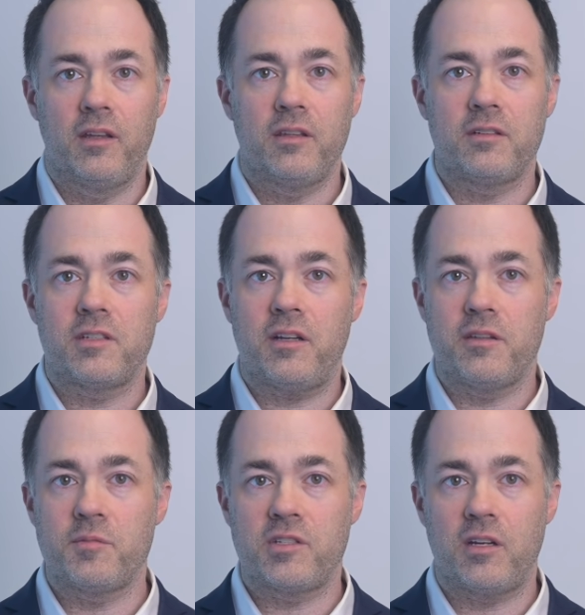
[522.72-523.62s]
They'll tell
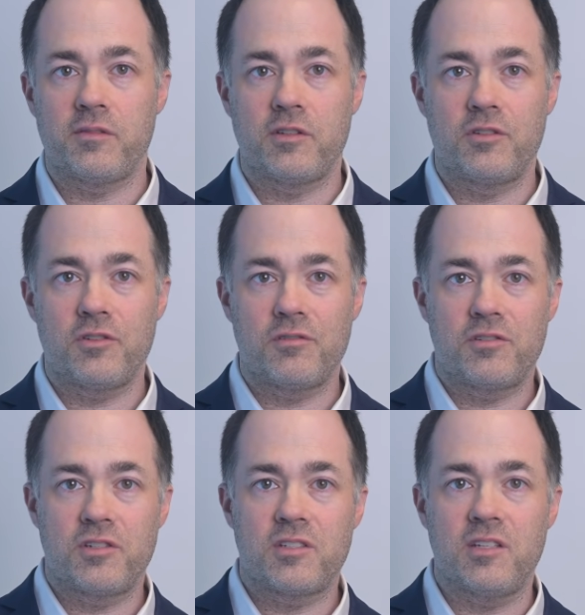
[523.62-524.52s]
themselves the jurors
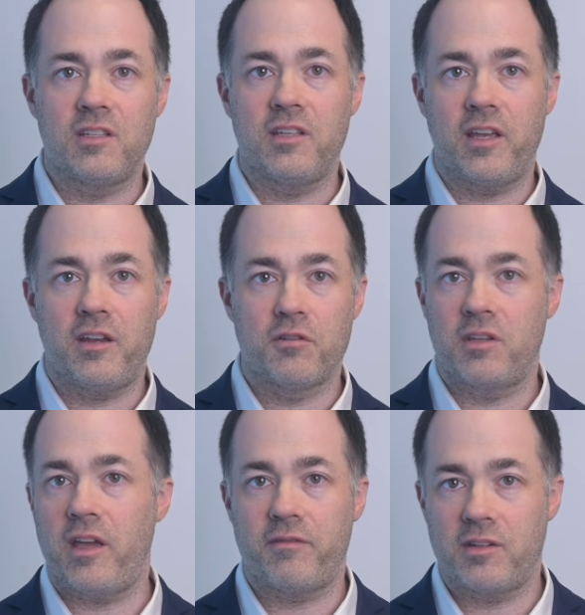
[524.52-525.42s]
just need to hear
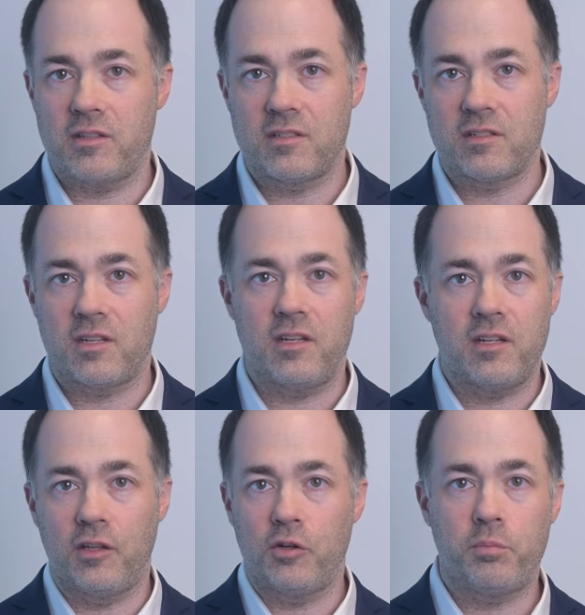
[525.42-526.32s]
the evidence, they
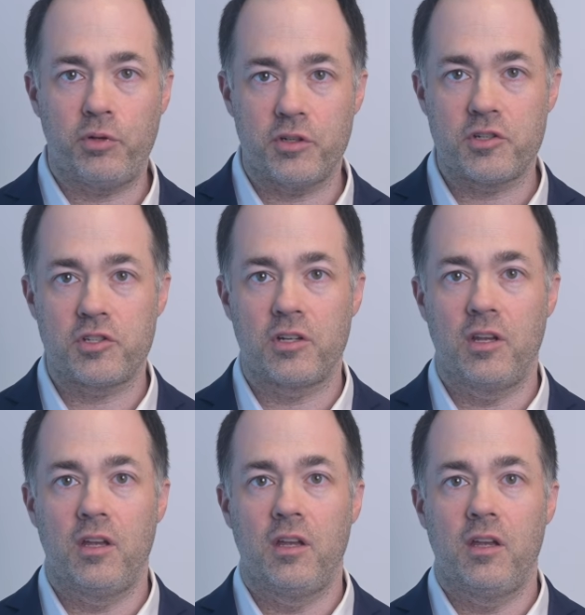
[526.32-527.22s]
need a little push.
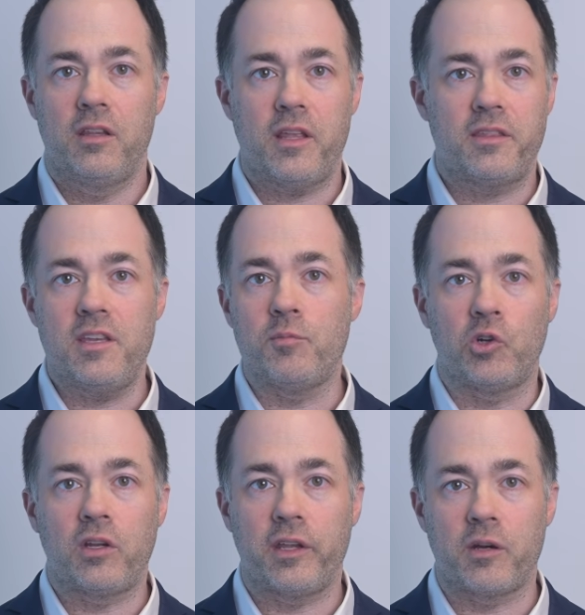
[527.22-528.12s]
That theme
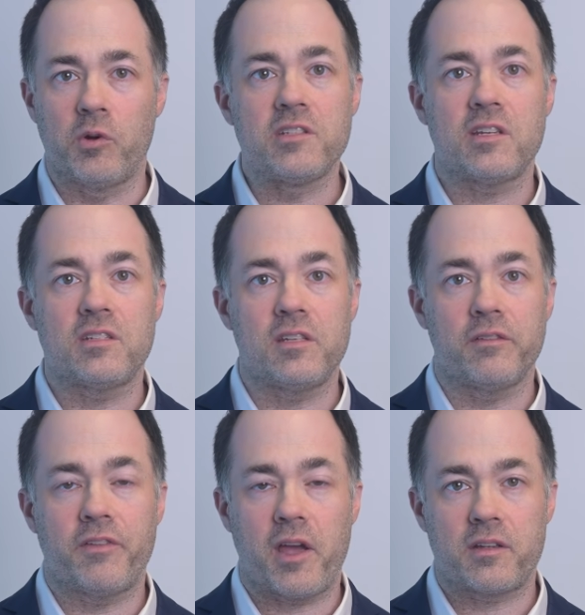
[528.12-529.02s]
will click once they see
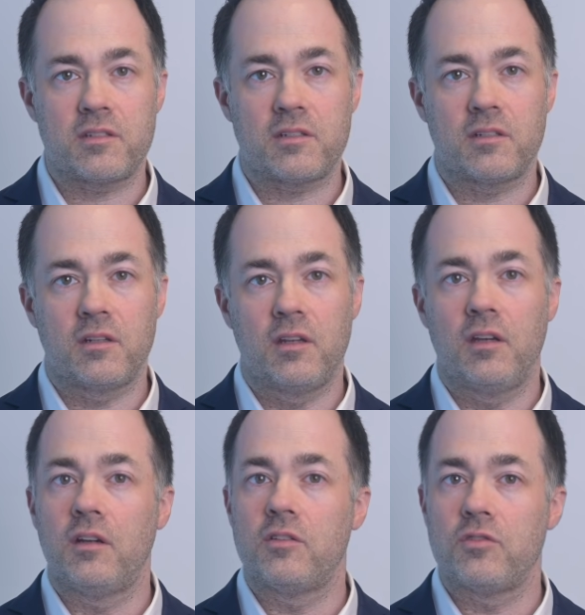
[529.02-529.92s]
the facts.
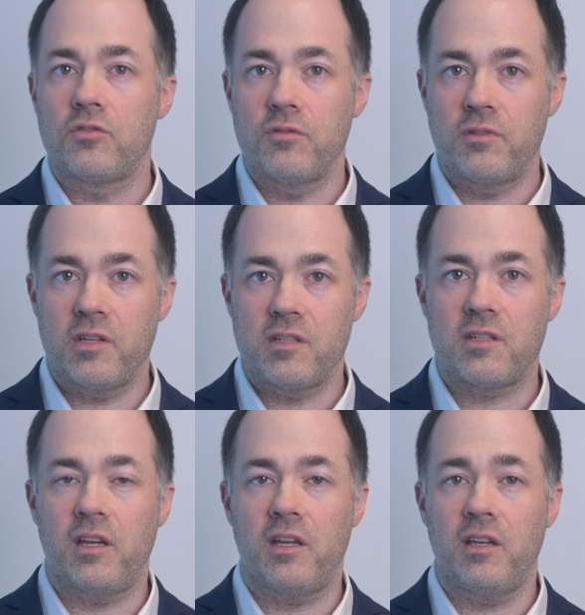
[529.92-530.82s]
The truth
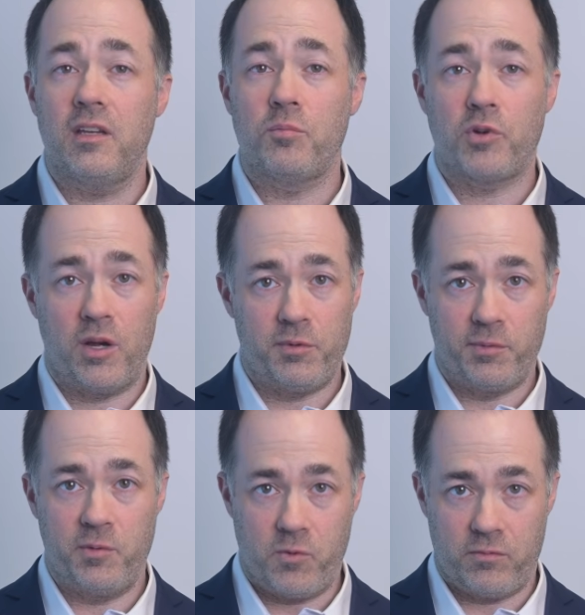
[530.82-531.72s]
is, it
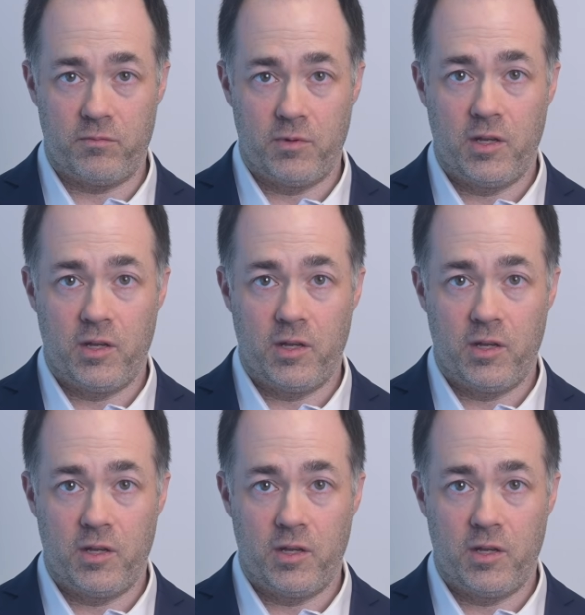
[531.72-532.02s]
probably won't.